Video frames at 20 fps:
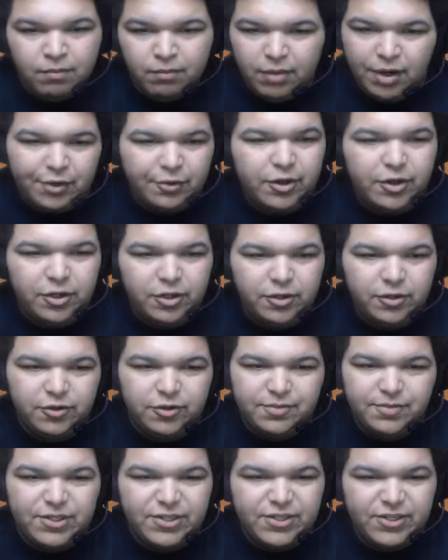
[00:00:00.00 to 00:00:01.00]
My granddaughter
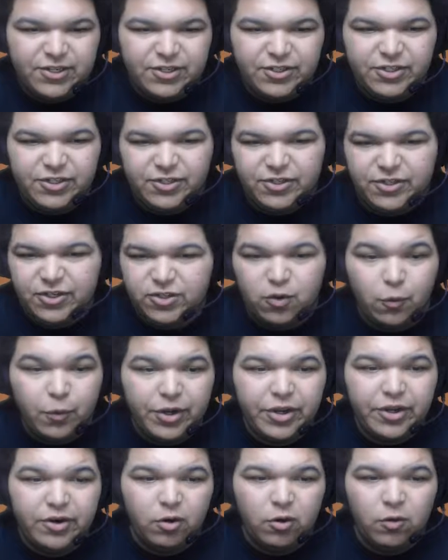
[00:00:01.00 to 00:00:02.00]
is missing. She's just a
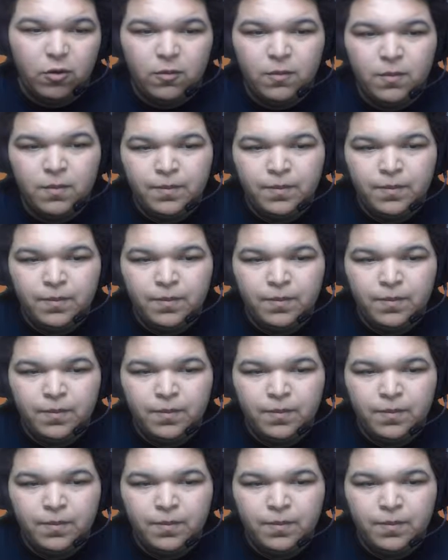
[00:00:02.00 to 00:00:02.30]
wee girl.